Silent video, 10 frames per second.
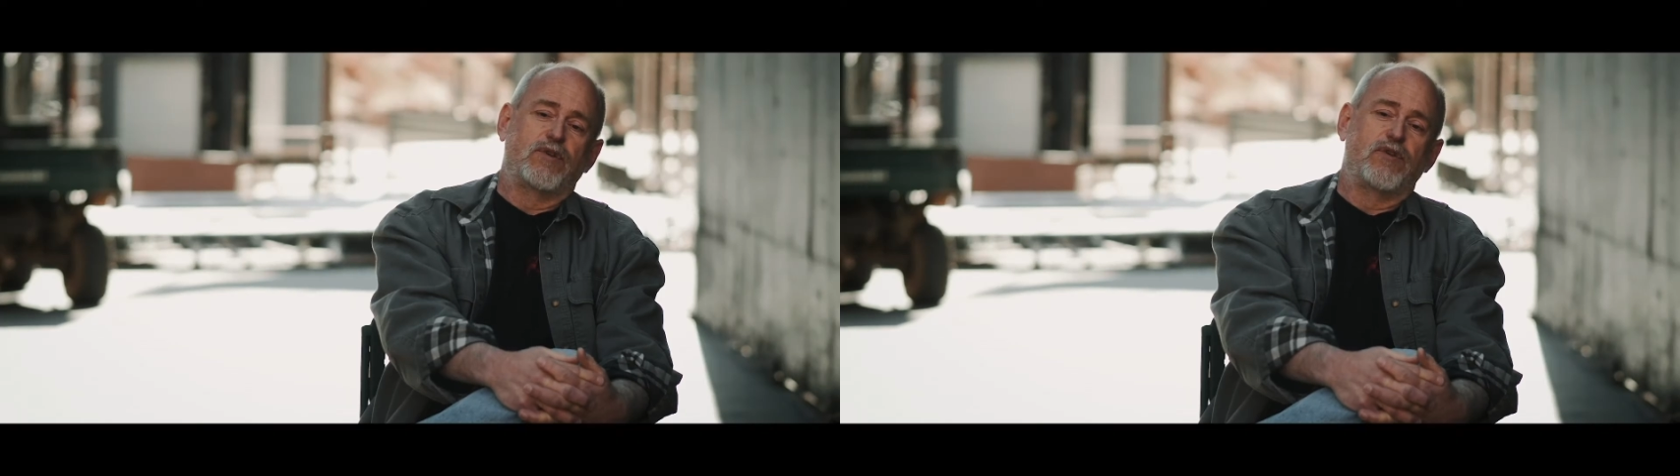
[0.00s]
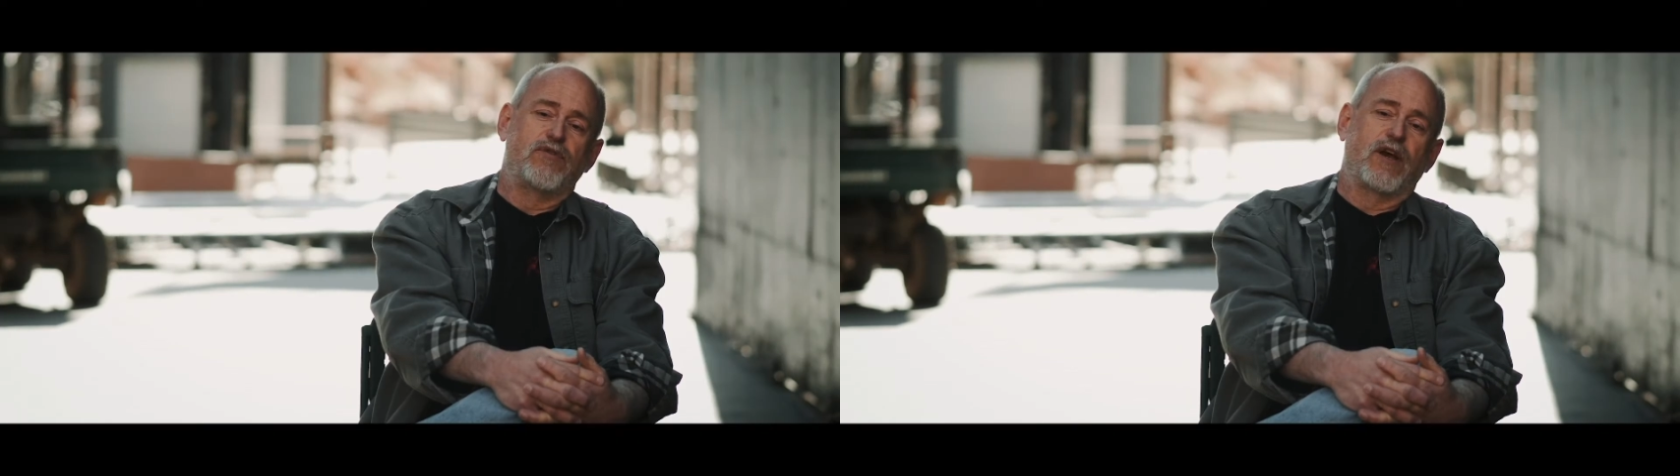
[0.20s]

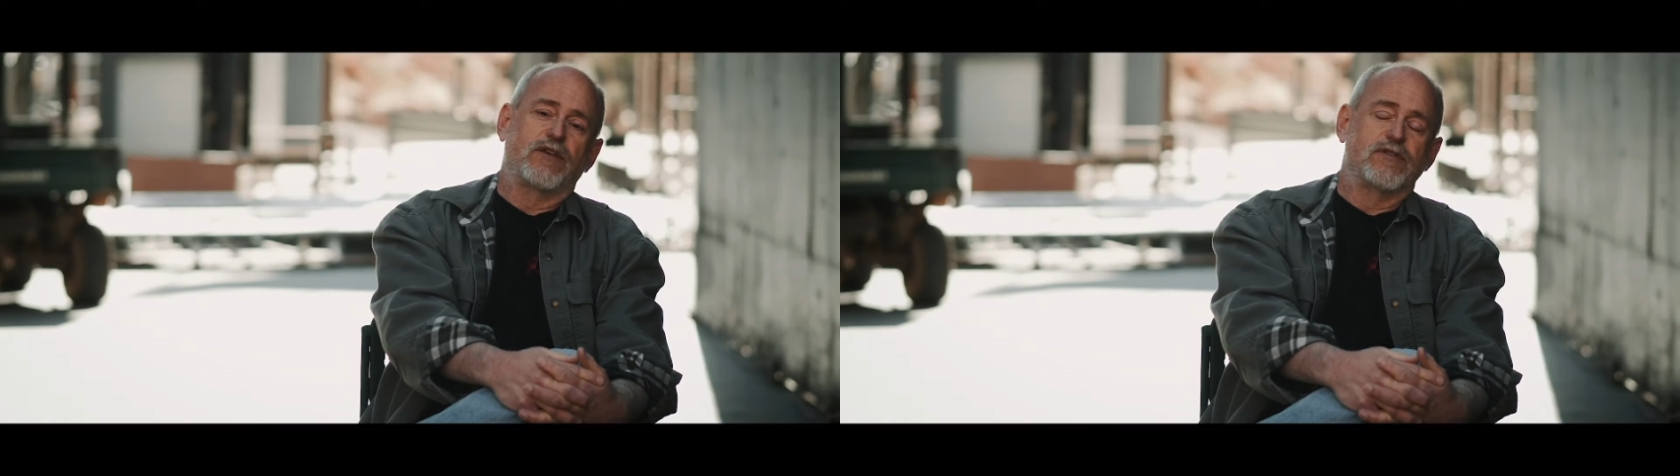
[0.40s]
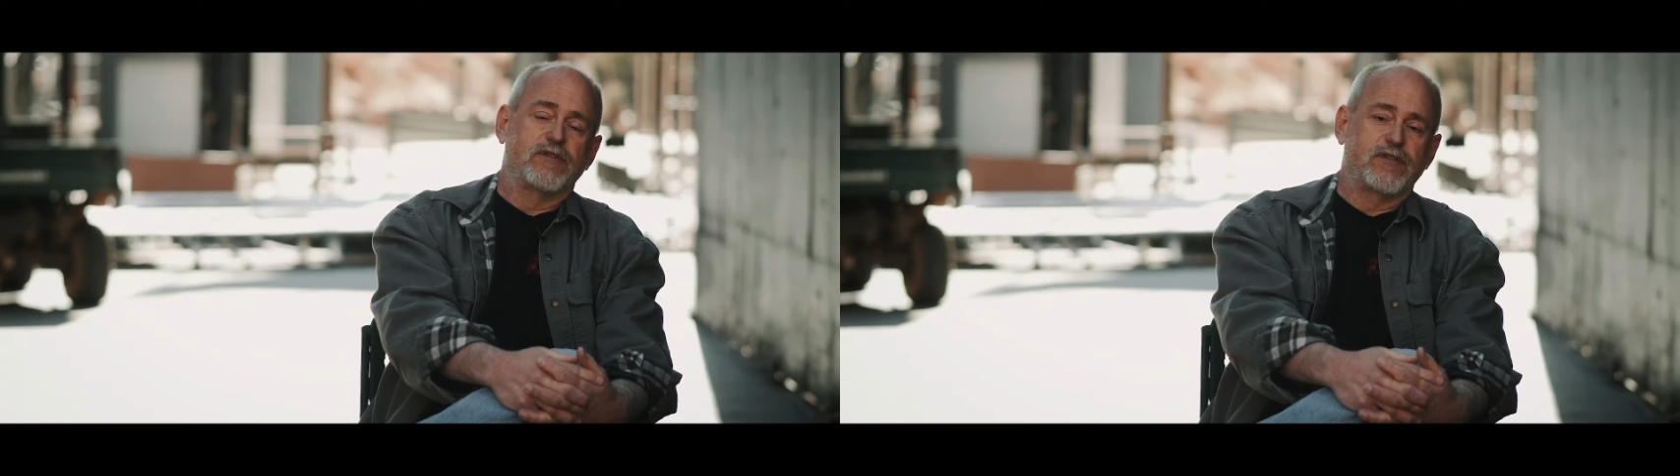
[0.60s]

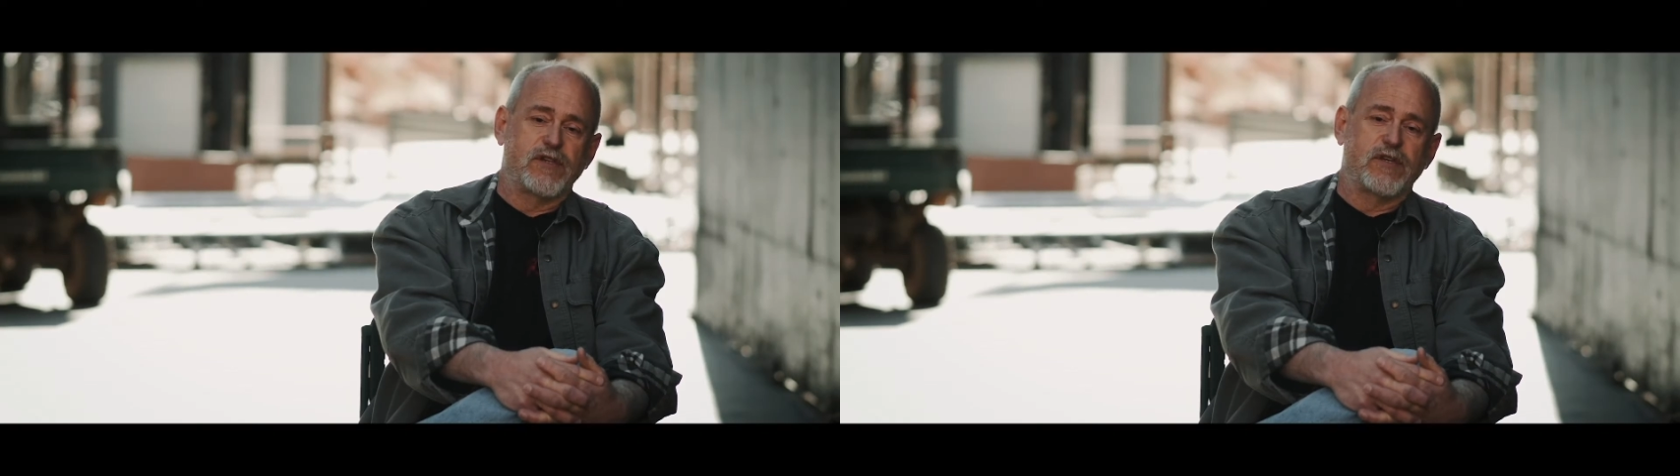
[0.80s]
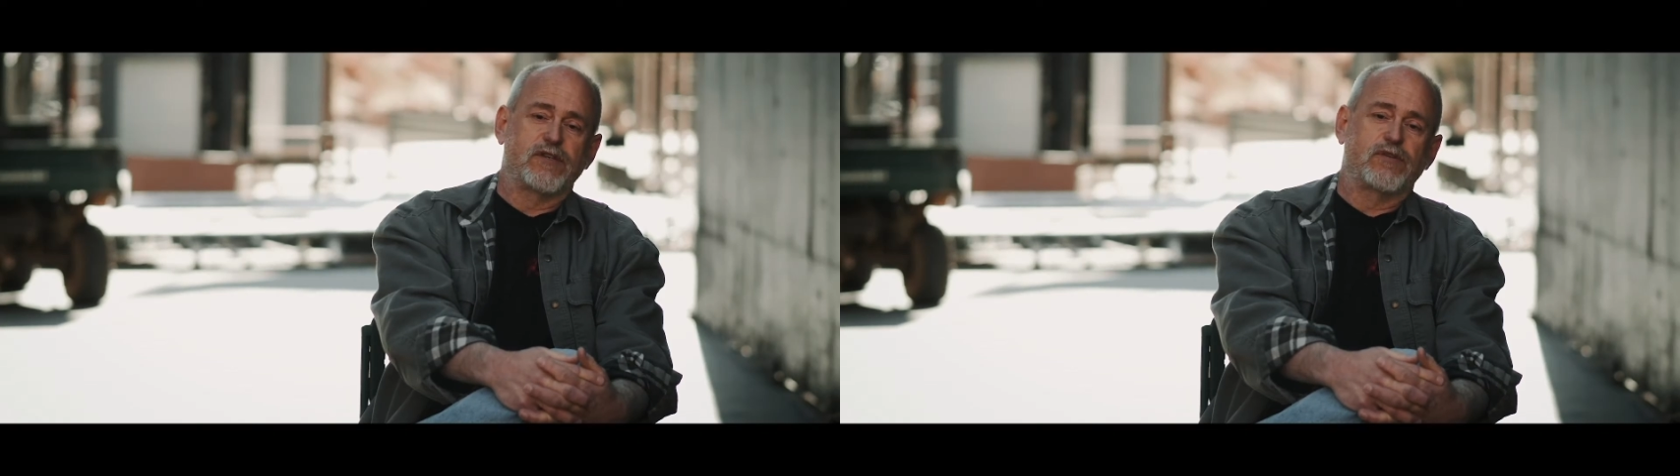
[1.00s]

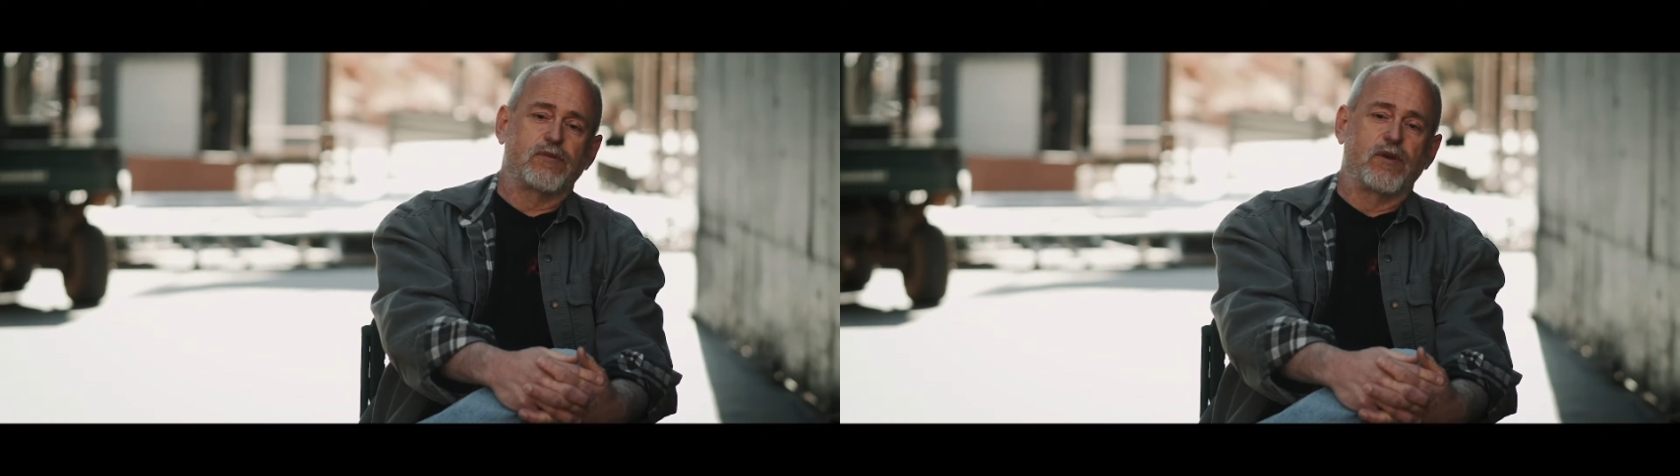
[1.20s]
2006